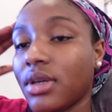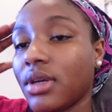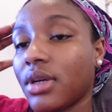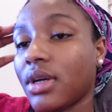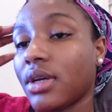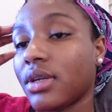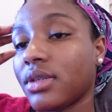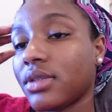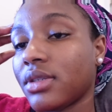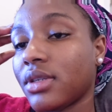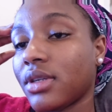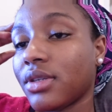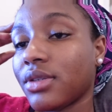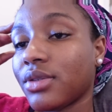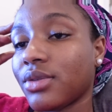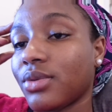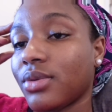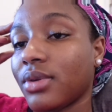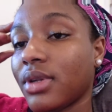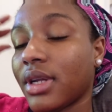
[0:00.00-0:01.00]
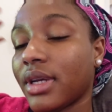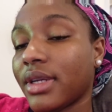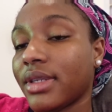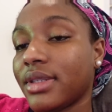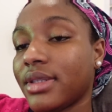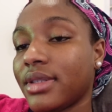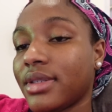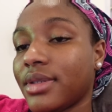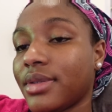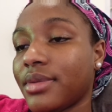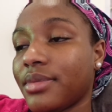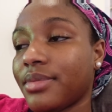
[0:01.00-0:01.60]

And there's no lights.